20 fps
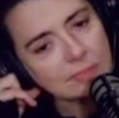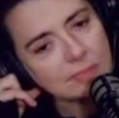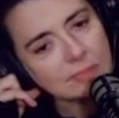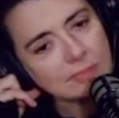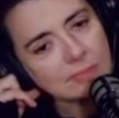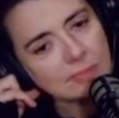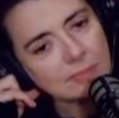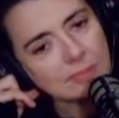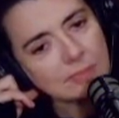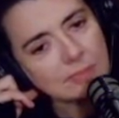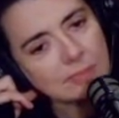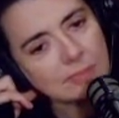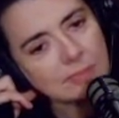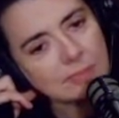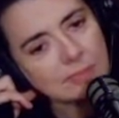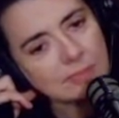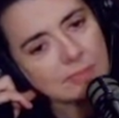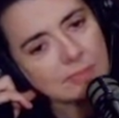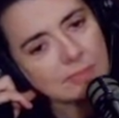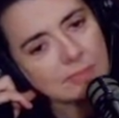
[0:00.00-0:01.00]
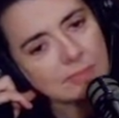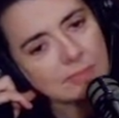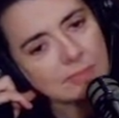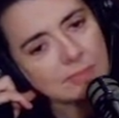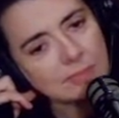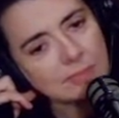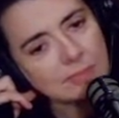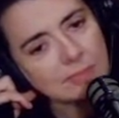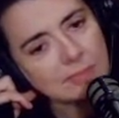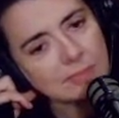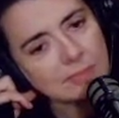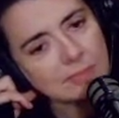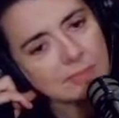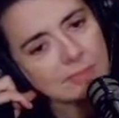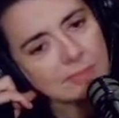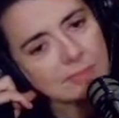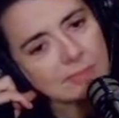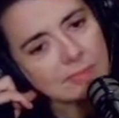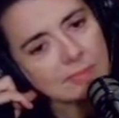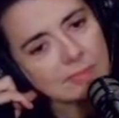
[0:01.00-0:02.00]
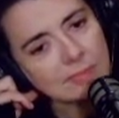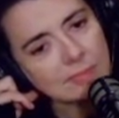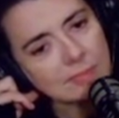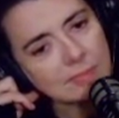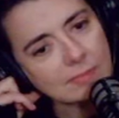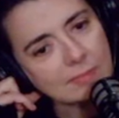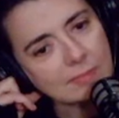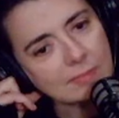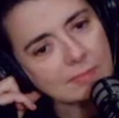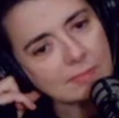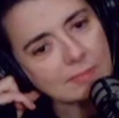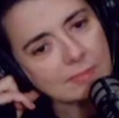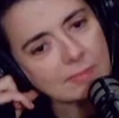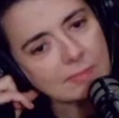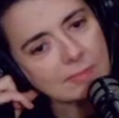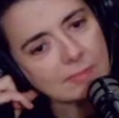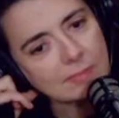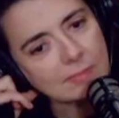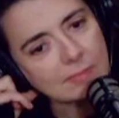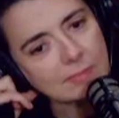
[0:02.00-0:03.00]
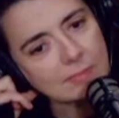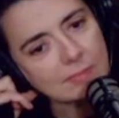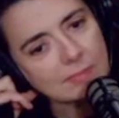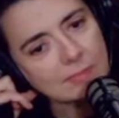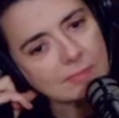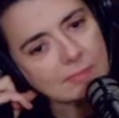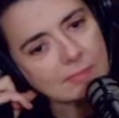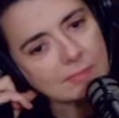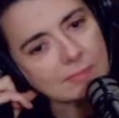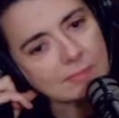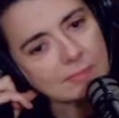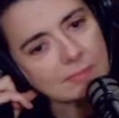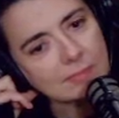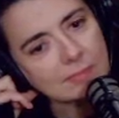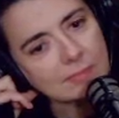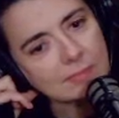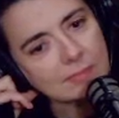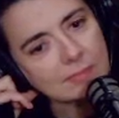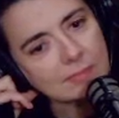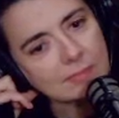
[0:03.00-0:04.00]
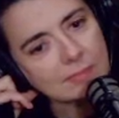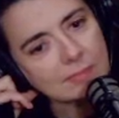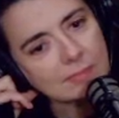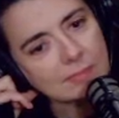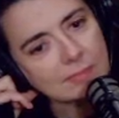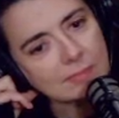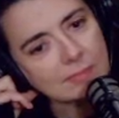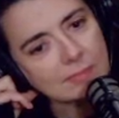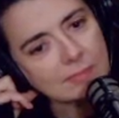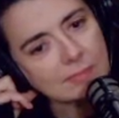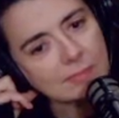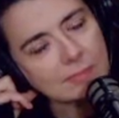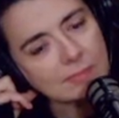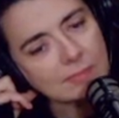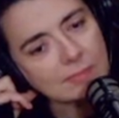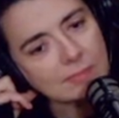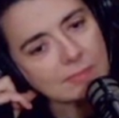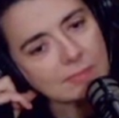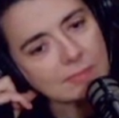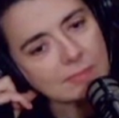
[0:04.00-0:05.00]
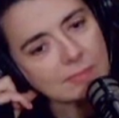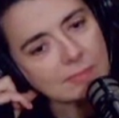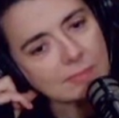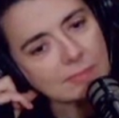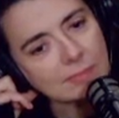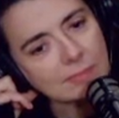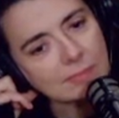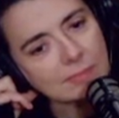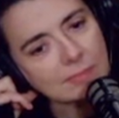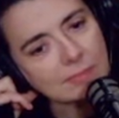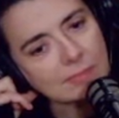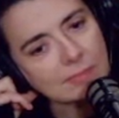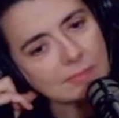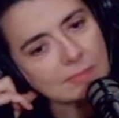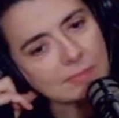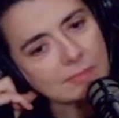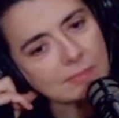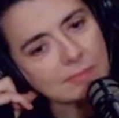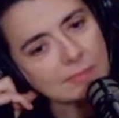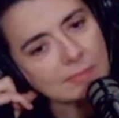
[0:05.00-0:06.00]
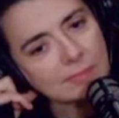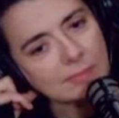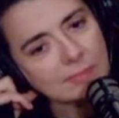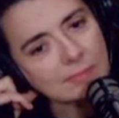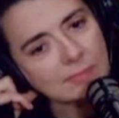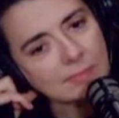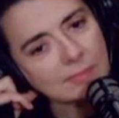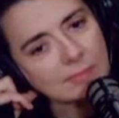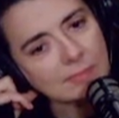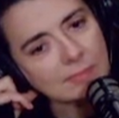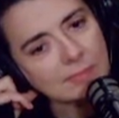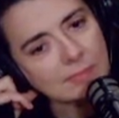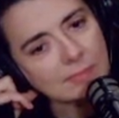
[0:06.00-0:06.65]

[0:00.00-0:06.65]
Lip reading: No words are spoken by the person on screen.